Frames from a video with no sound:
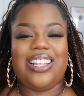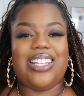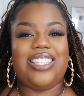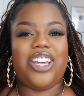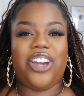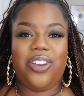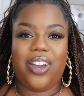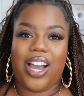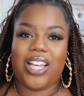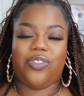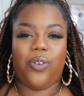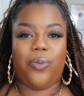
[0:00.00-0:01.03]
to tell you
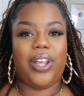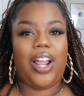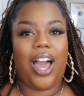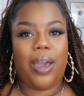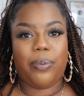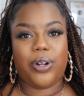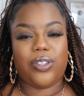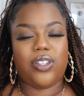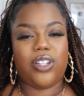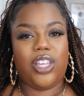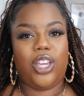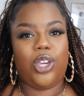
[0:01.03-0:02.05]
guys for what I
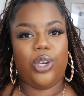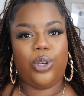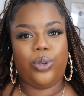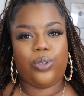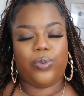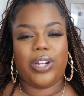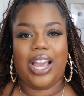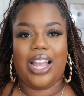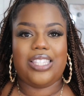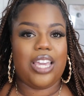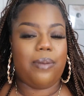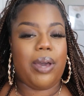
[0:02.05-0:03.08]
personally use when I
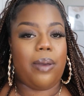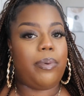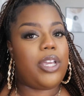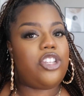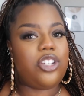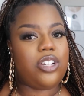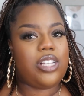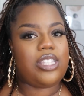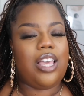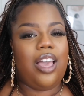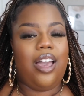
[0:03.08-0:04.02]
take my pictures.